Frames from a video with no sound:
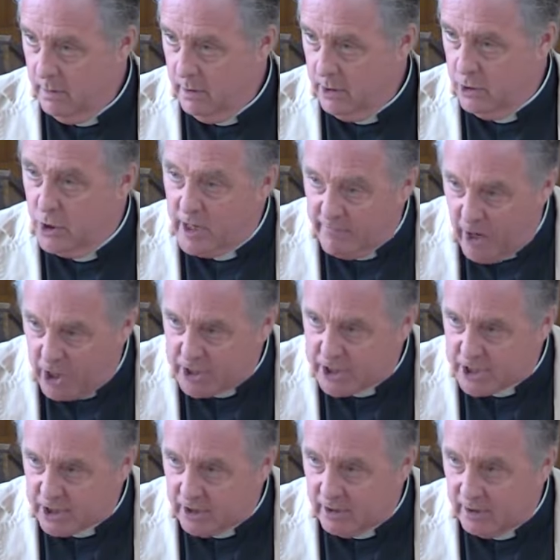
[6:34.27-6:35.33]

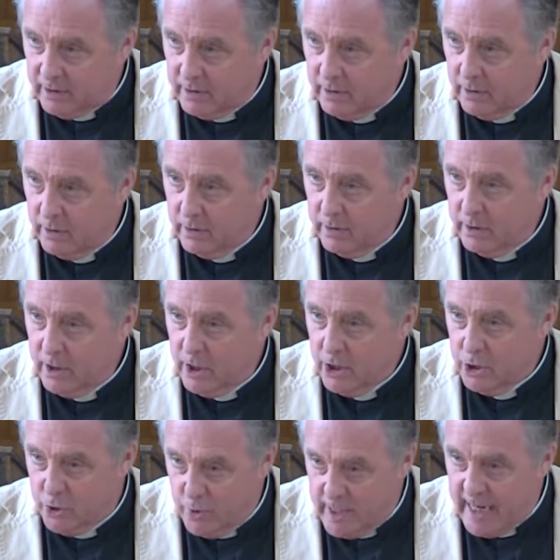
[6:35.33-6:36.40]
universal,
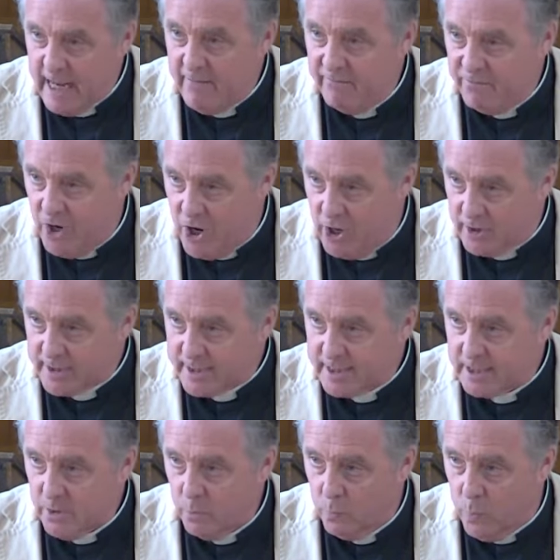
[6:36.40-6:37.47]

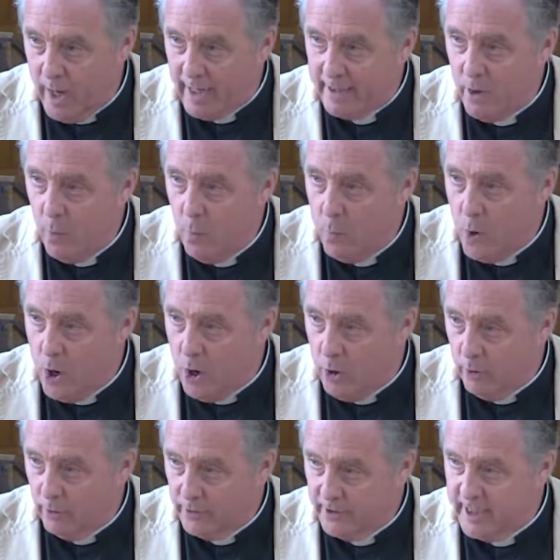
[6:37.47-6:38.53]
universe, one
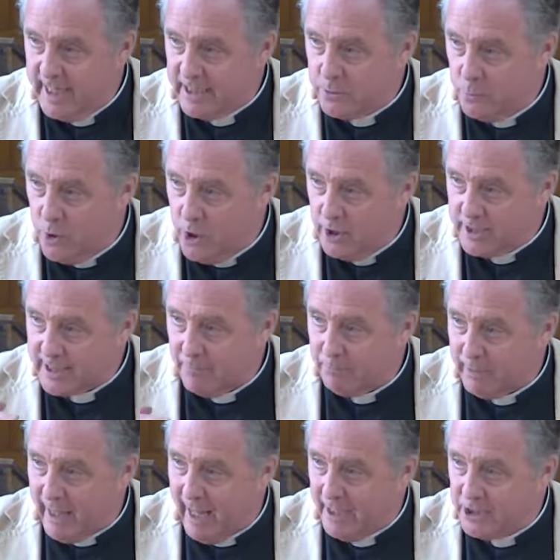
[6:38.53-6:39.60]
world. These words
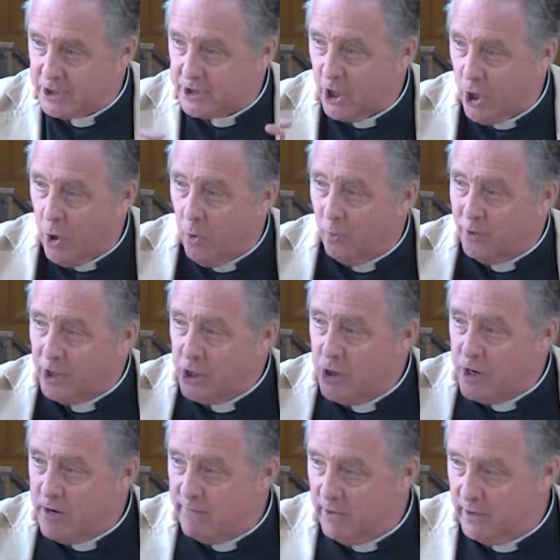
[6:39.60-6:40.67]
apply to the whole
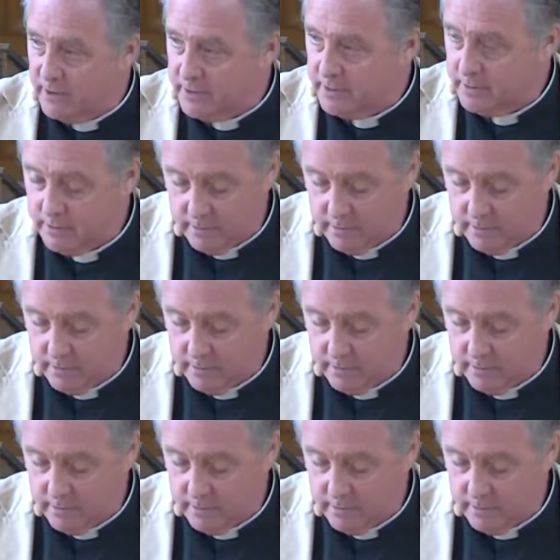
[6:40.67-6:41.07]
universe.